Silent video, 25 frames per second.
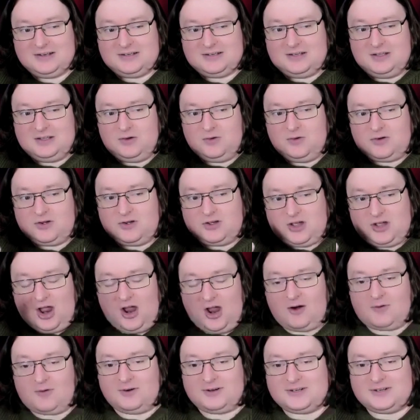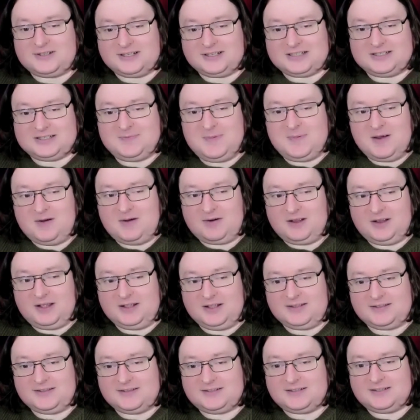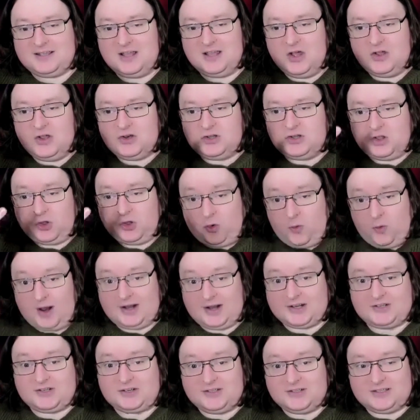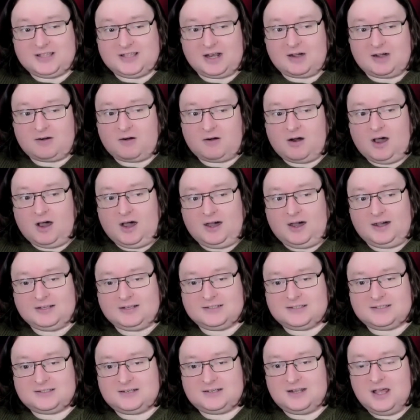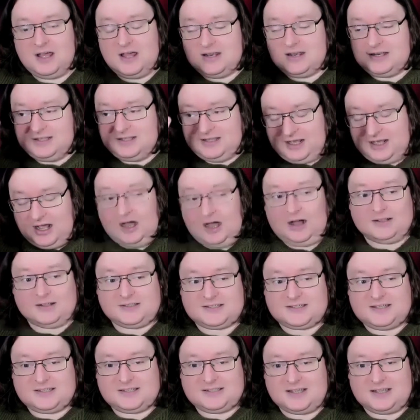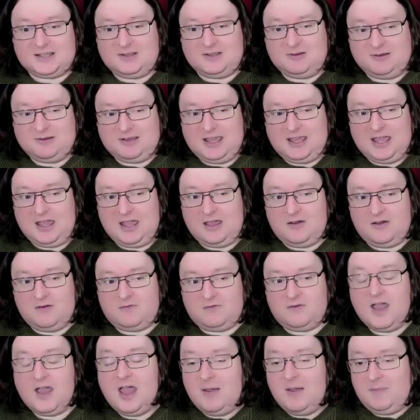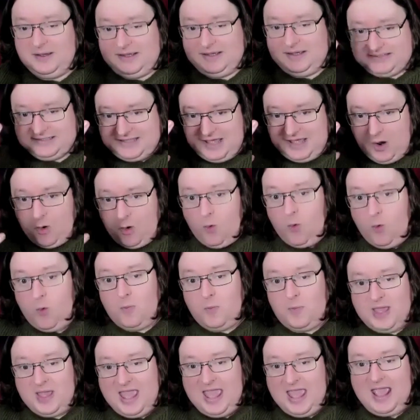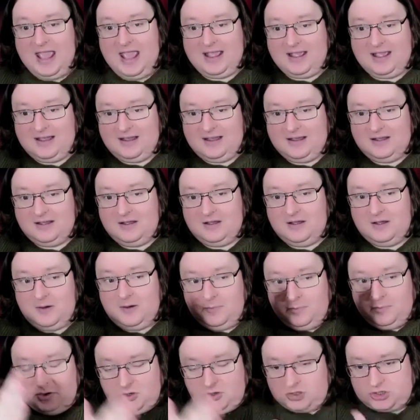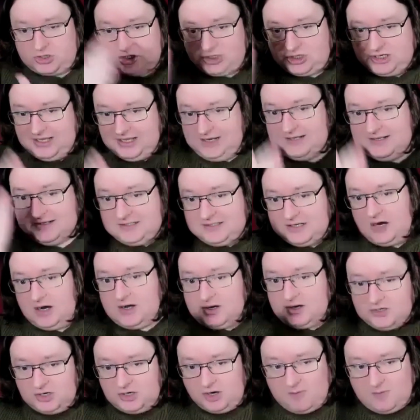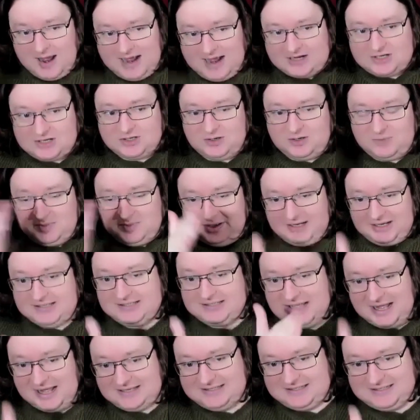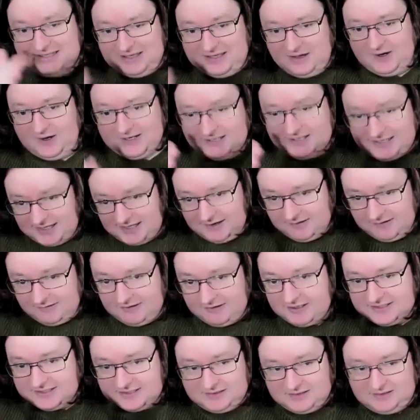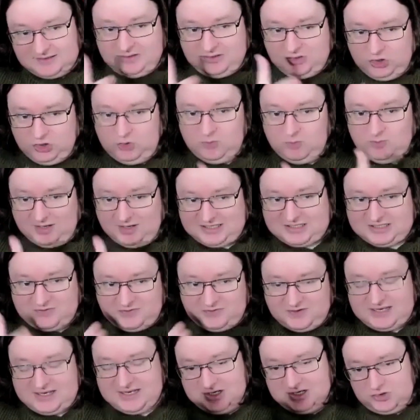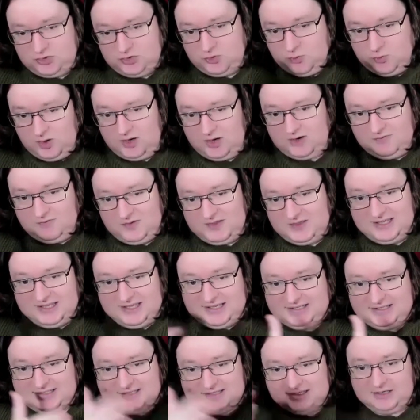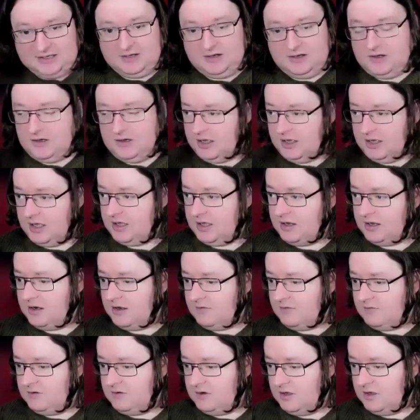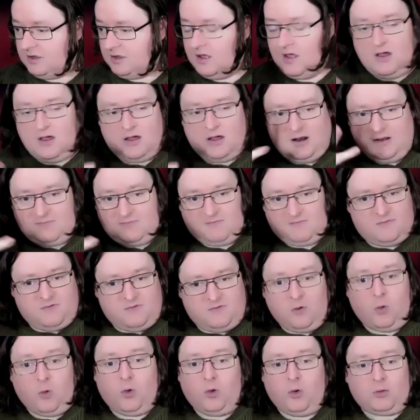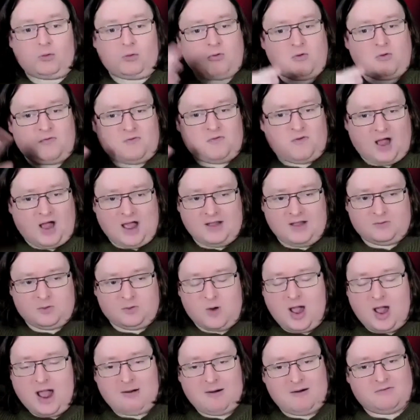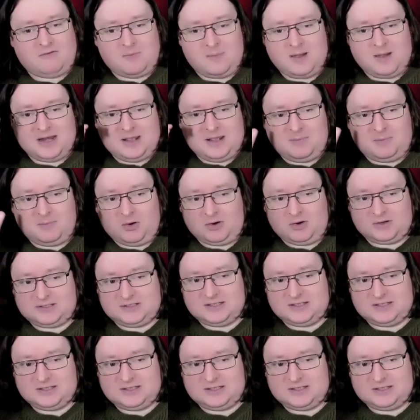to your current experience, to the questions that are asked, to the answers that you give, because they're all being pushed in a certain direction, because that's the idea is you must fit into one of these, I don't know, four or five or however many boxes